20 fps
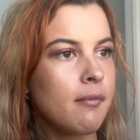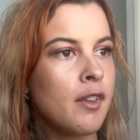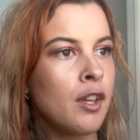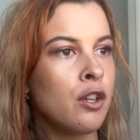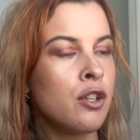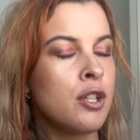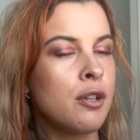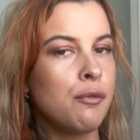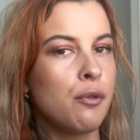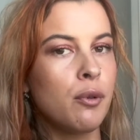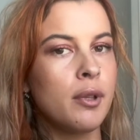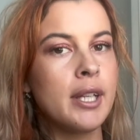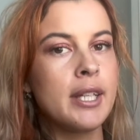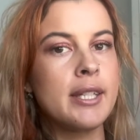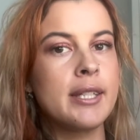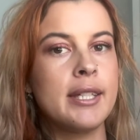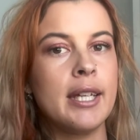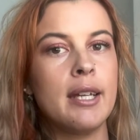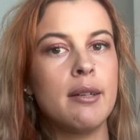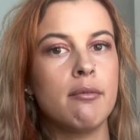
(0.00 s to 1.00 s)
because of all
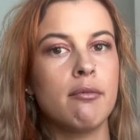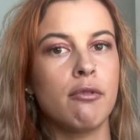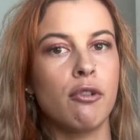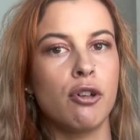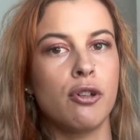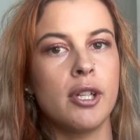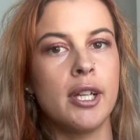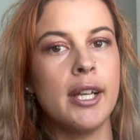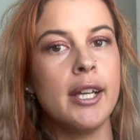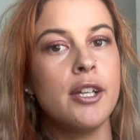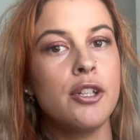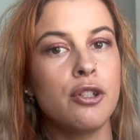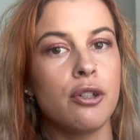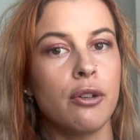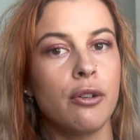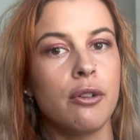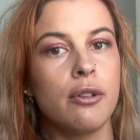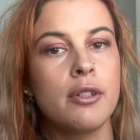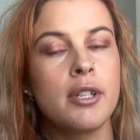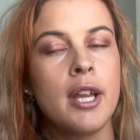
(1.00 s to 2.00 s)
these deep-rooted
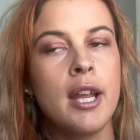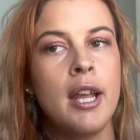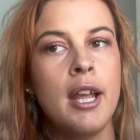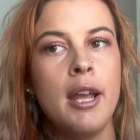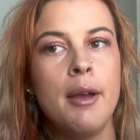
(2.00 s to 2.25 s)
issues.